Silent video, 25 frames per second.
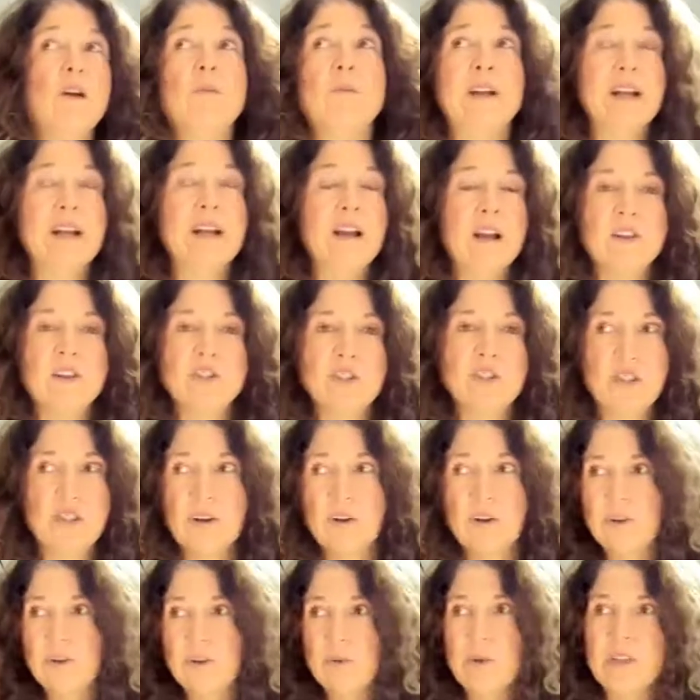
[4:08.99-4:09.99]
oh my gosh,
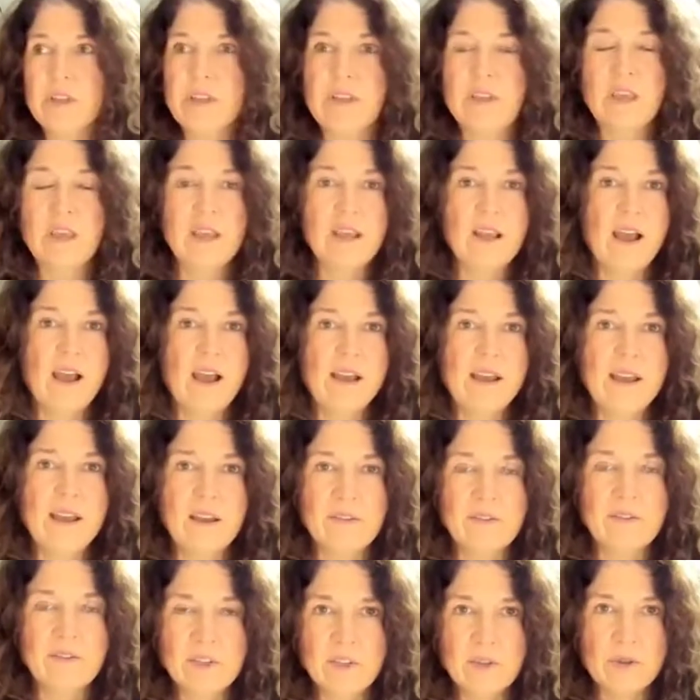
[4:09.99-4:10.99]
they're doing the thing. I
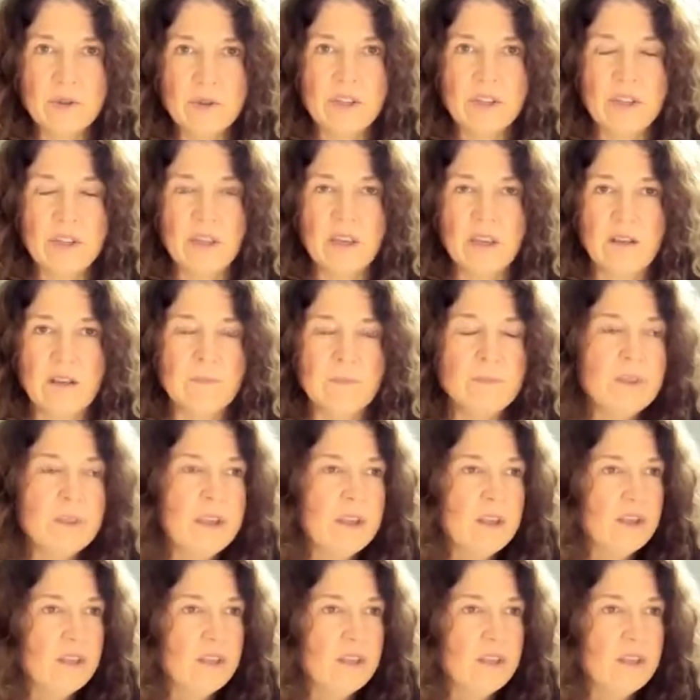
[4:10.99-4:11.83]
have to do the thing.